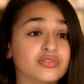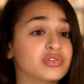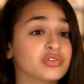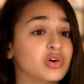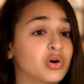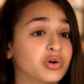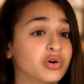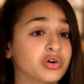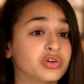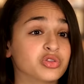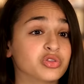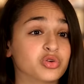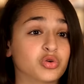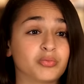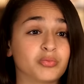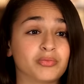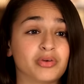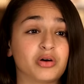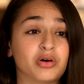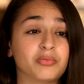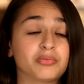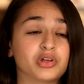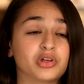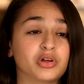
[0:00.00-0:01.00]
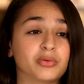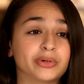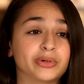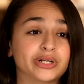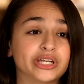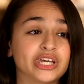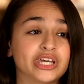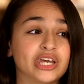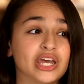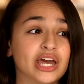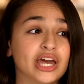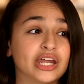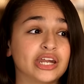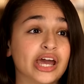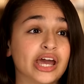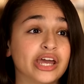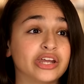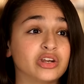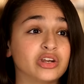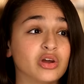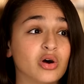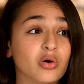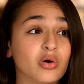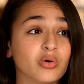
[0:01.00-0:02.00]
of going through male puberty, and
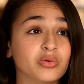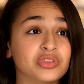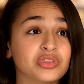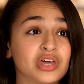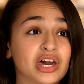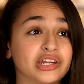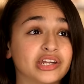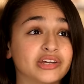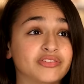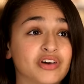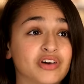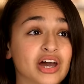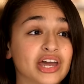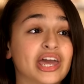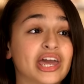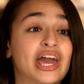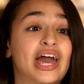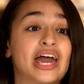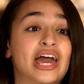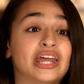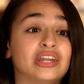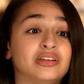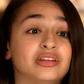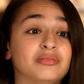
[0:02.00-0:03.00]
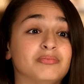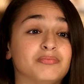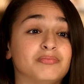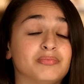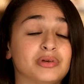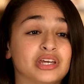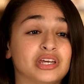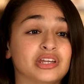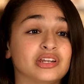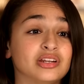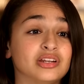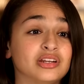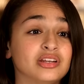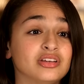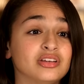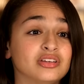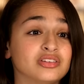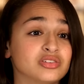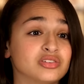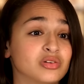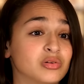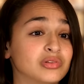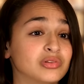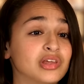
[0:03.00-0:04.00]
I know that if I hadn't been
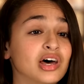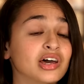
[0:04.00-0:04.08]
so